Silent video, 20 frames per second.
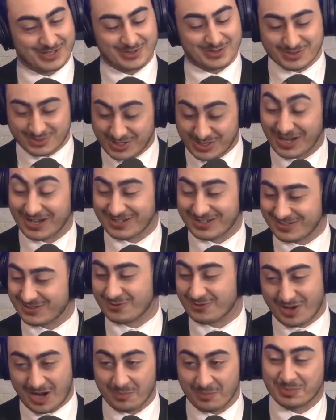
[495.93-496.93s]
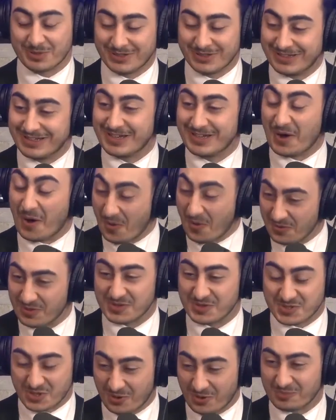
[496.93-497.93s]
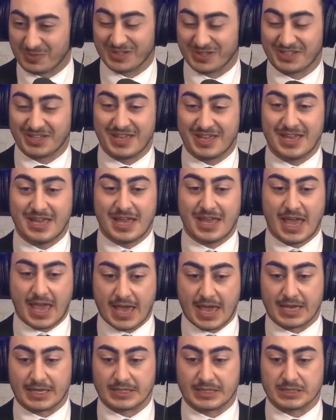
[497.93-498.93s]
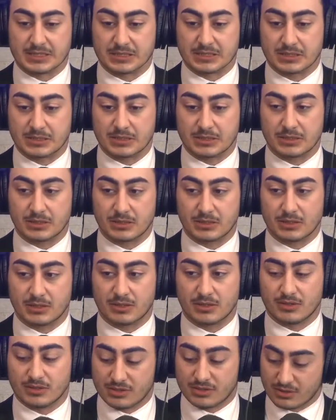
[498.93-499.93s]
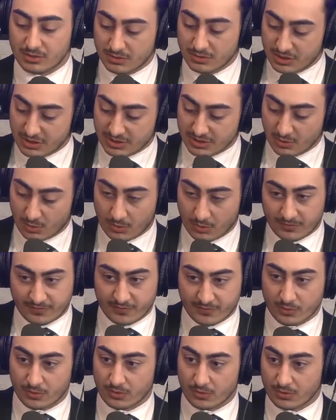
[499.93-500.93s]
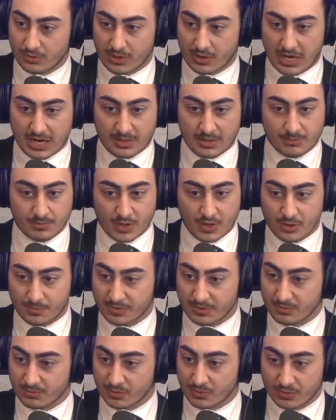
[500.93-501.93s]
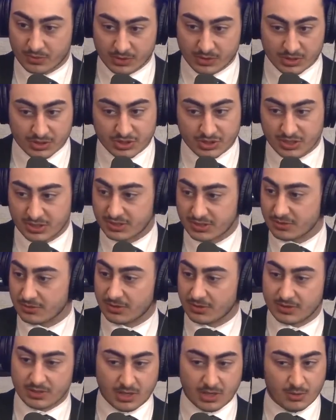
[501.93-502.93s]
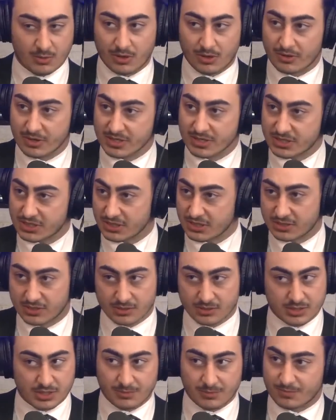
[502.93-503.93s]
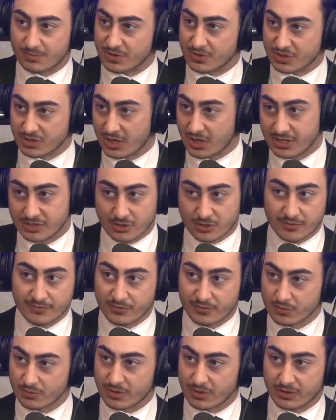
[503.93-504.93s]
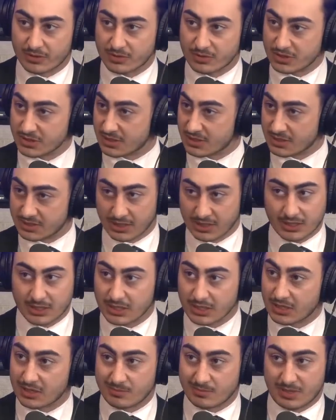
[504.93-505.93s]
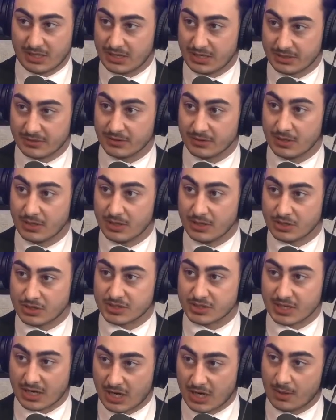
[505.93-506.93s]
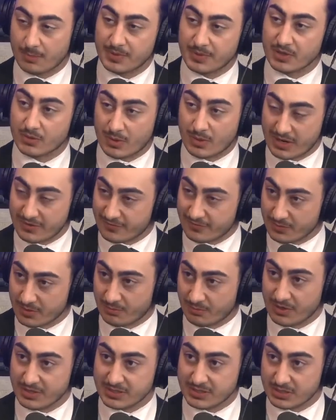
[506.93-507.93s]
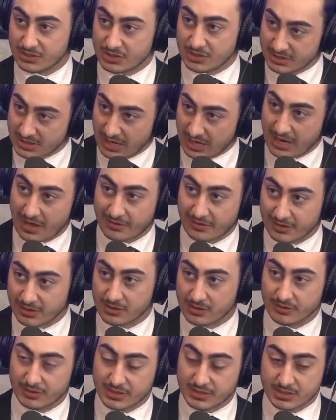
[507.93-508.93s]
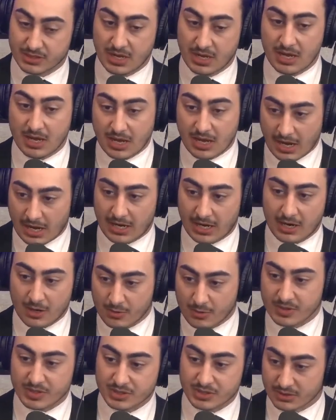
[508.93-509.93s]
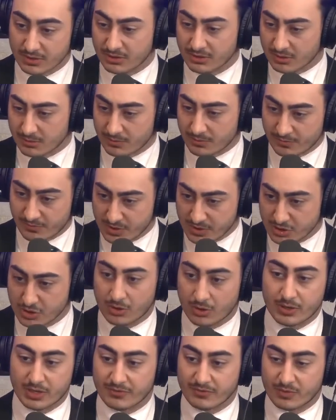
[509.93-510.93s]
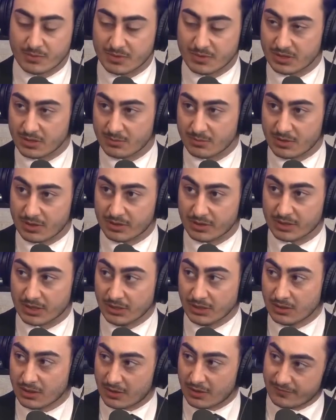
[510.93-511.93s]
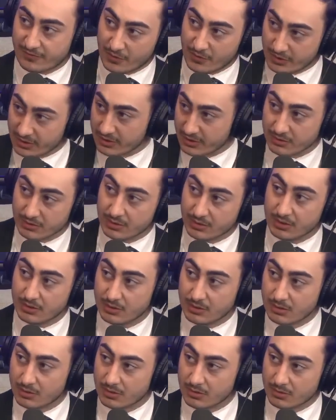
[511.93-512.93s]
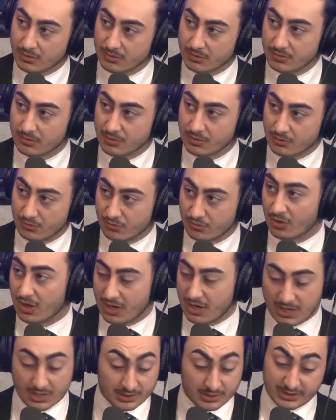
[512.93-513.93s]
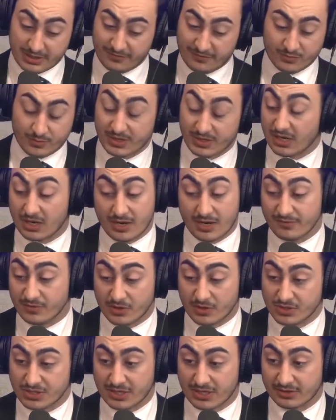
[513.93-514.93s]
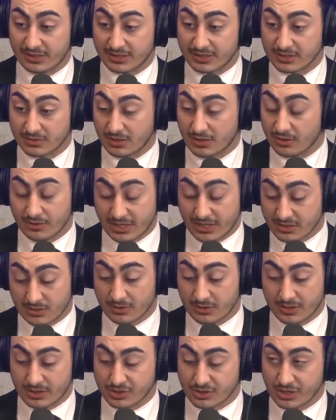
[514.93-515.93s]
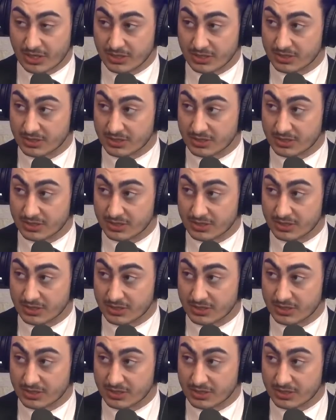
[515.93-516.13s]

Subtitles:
jack crap on the topic. And she's all for open borders. She's no worries. She presides over it she's the second in command. She's a heartbeat away from the president. She's done nothing on this. How is it the majority of women in America are voting left wing? And I have no doubt that's not going to change.